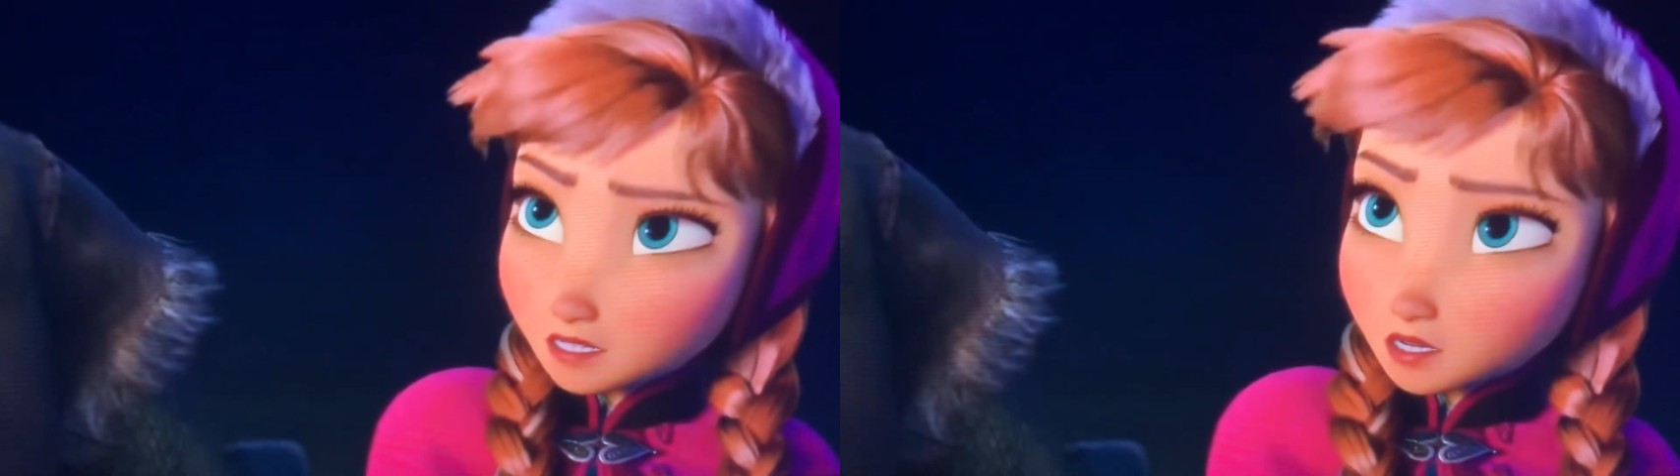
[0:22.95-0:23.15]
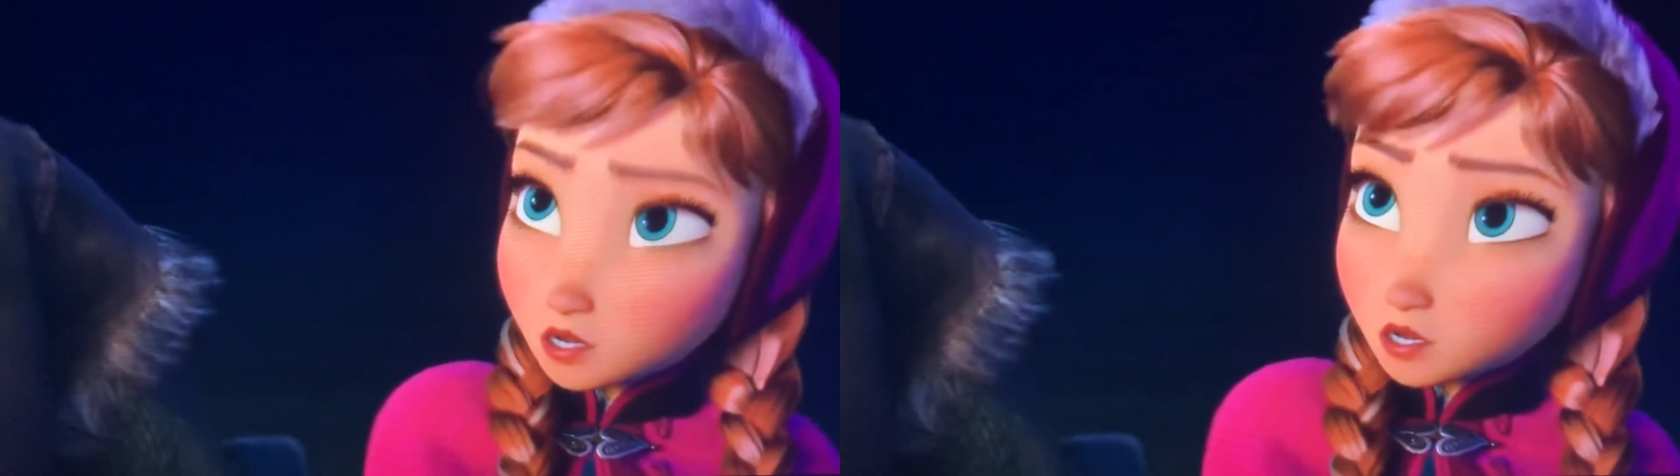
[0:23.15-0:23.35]

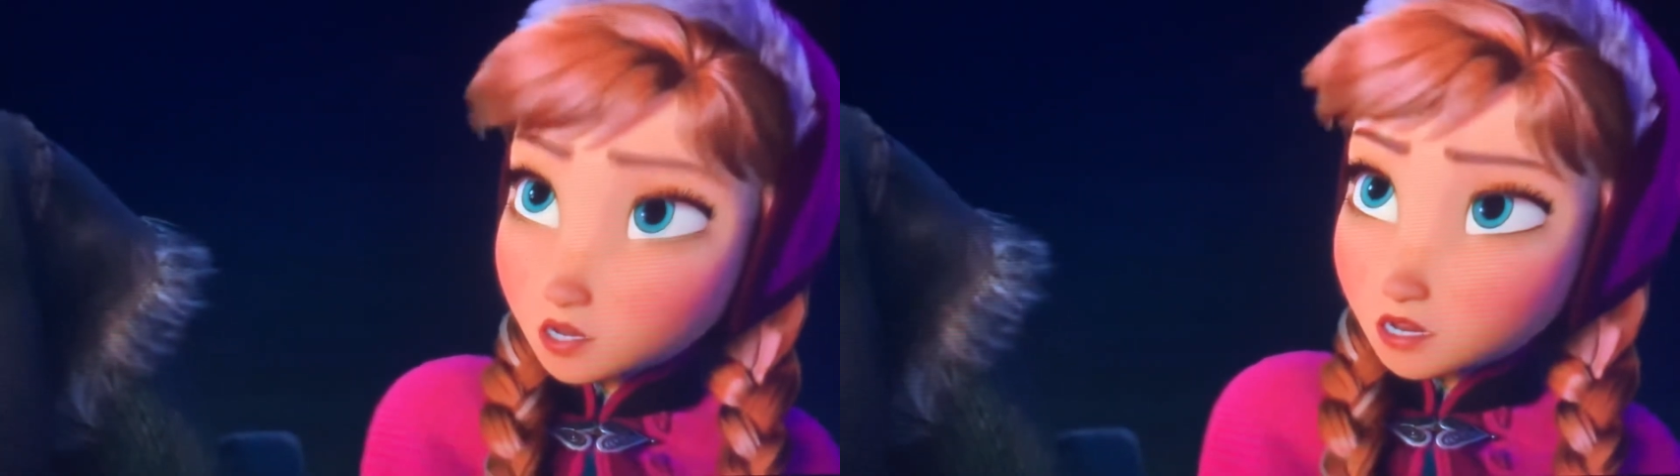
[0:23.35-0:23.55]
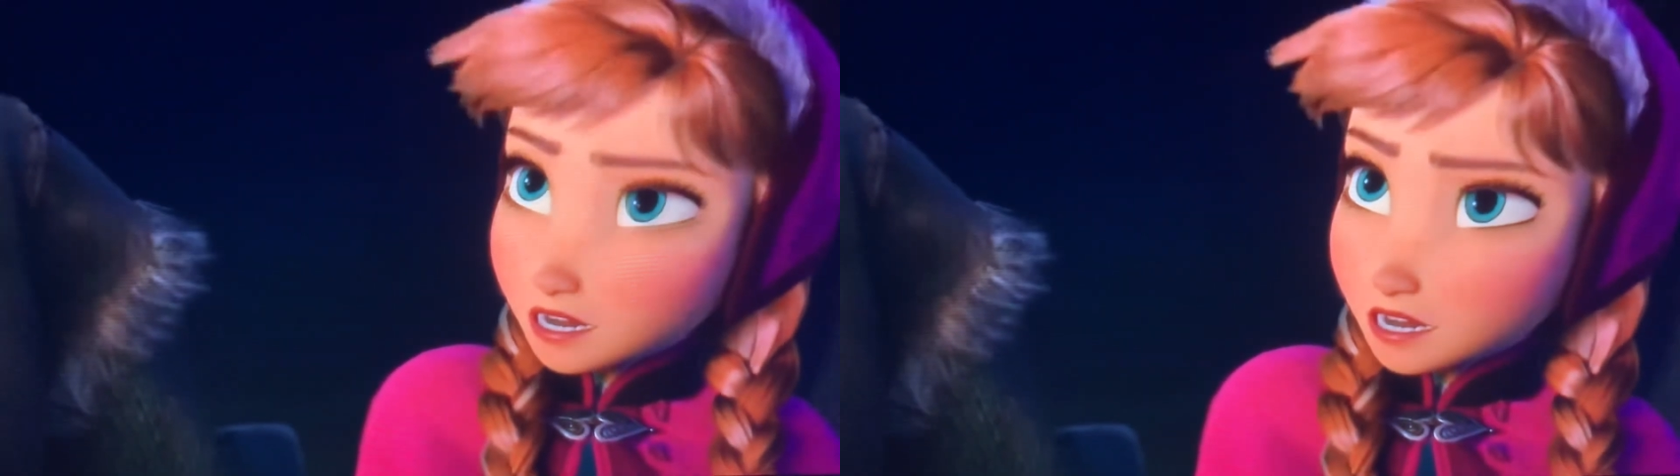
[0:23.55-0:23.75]
we get to
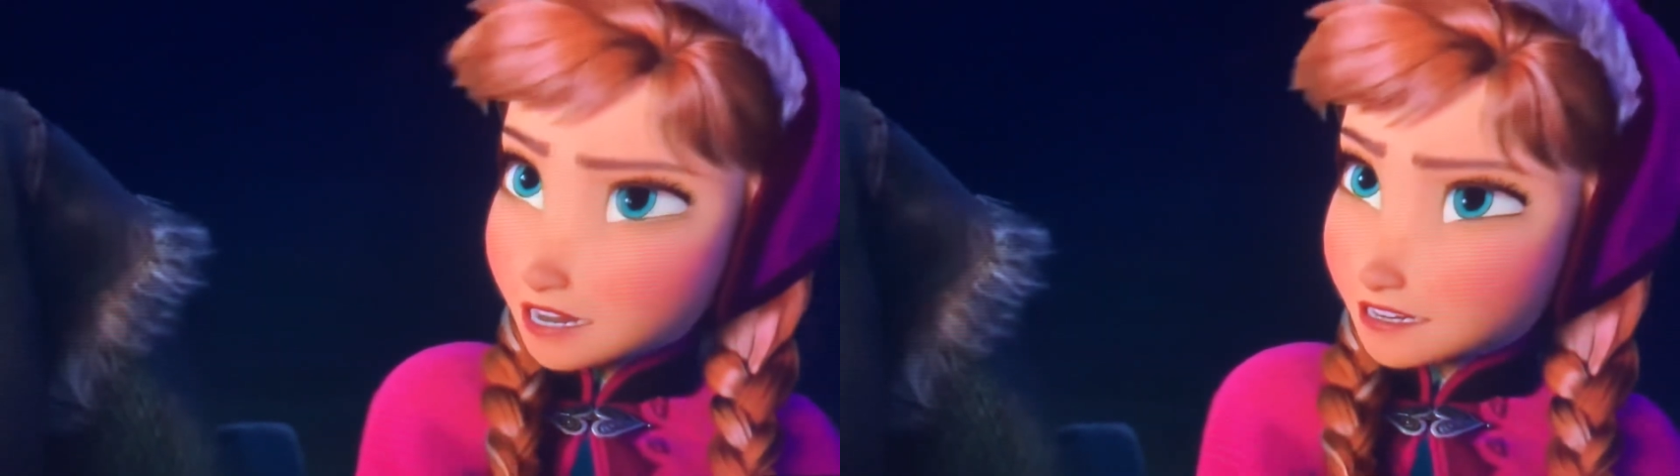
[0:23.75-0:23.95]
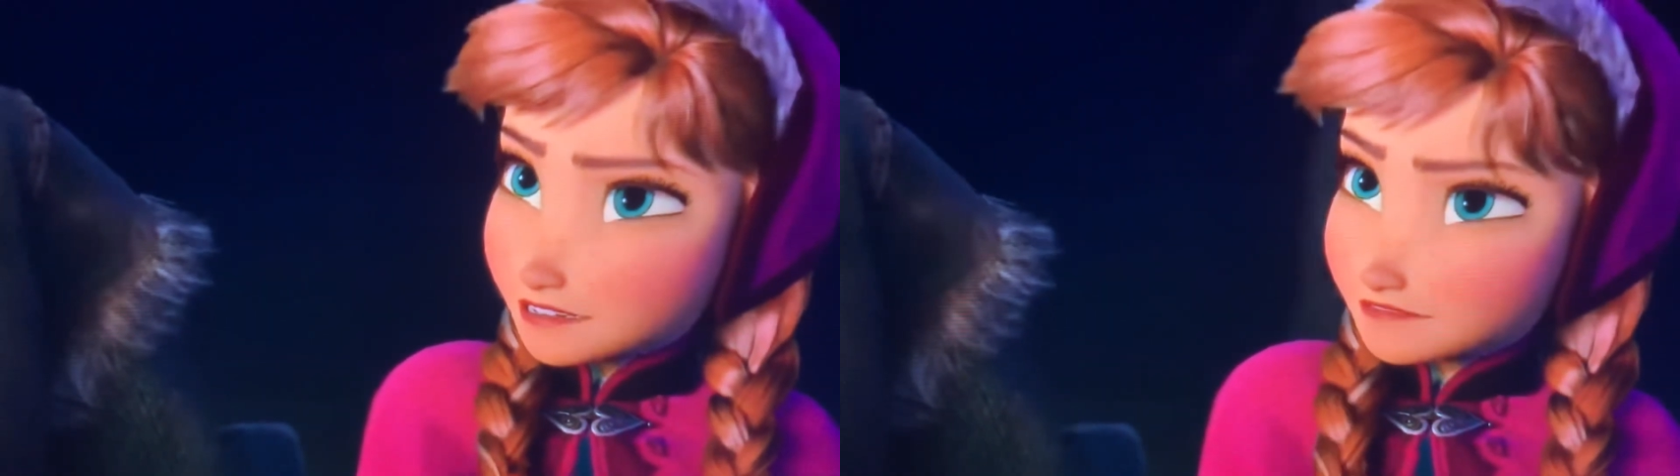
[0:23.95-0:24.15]
Duloc,
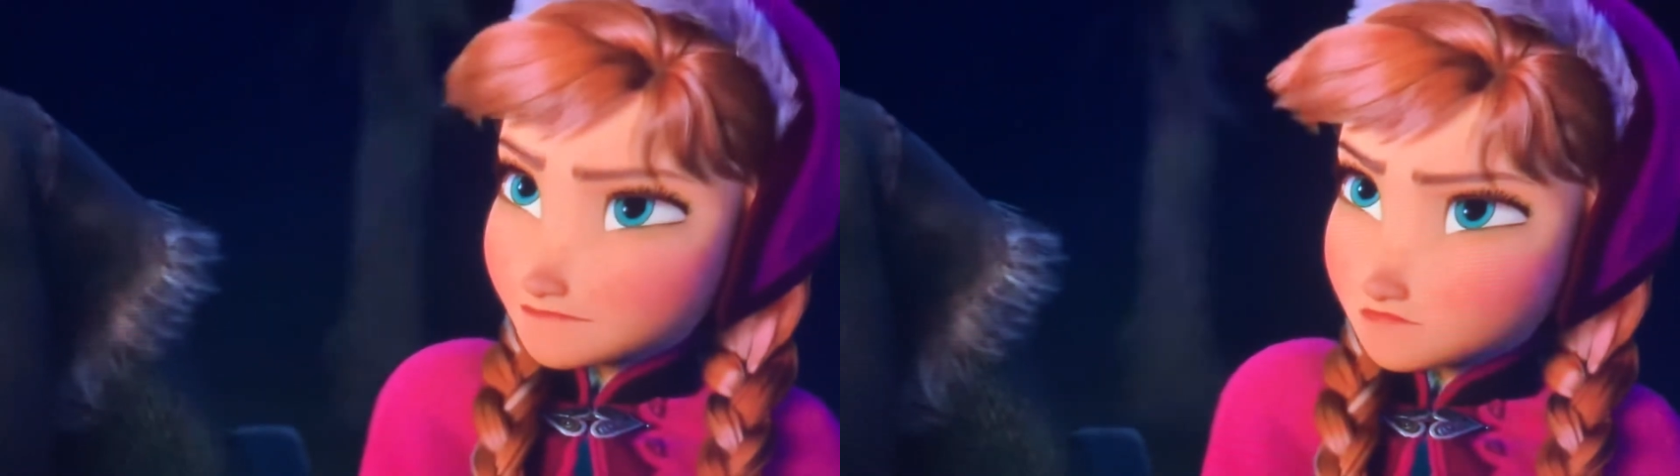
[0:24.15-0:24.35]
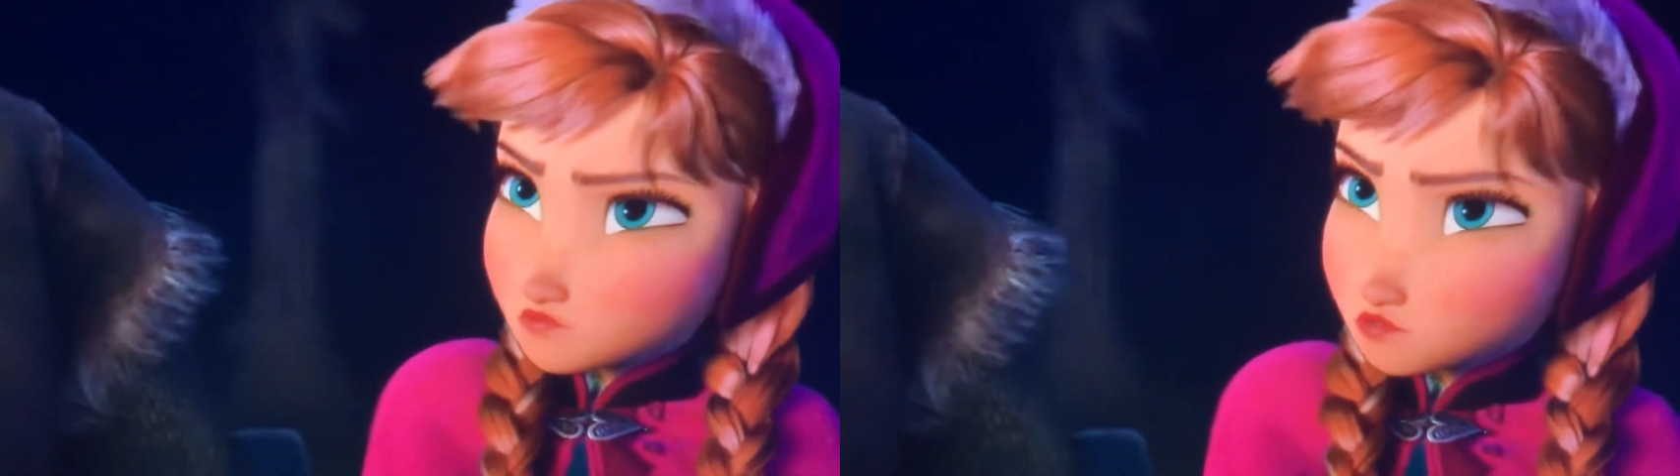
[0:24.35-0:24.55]
the
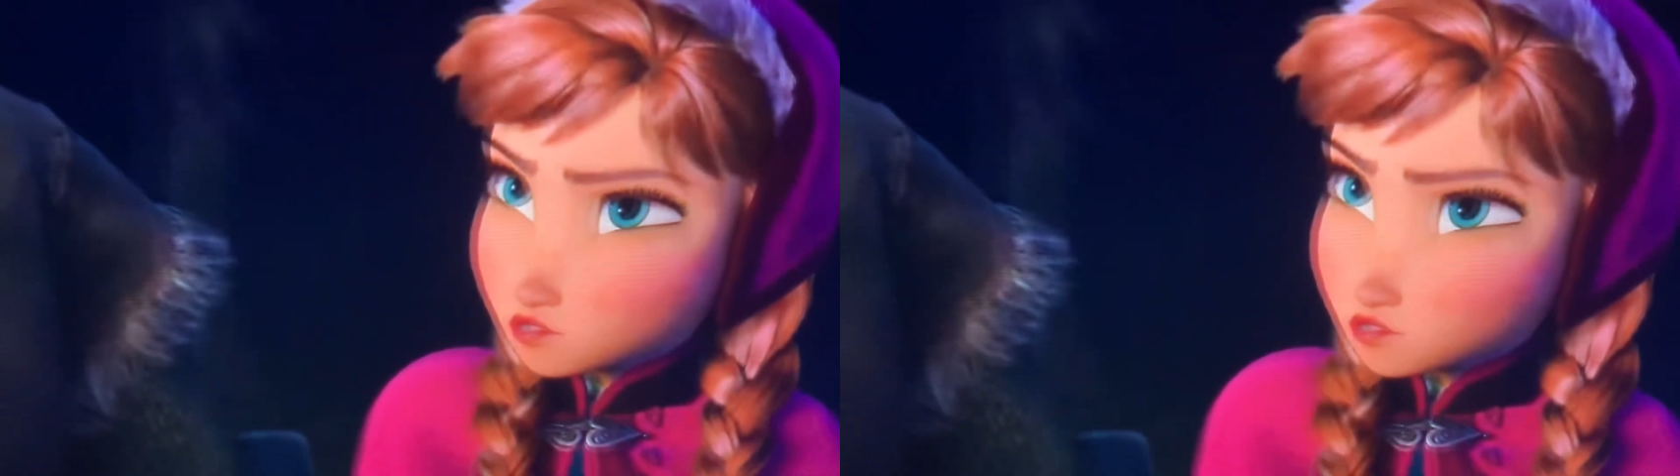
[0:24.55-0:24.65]
better.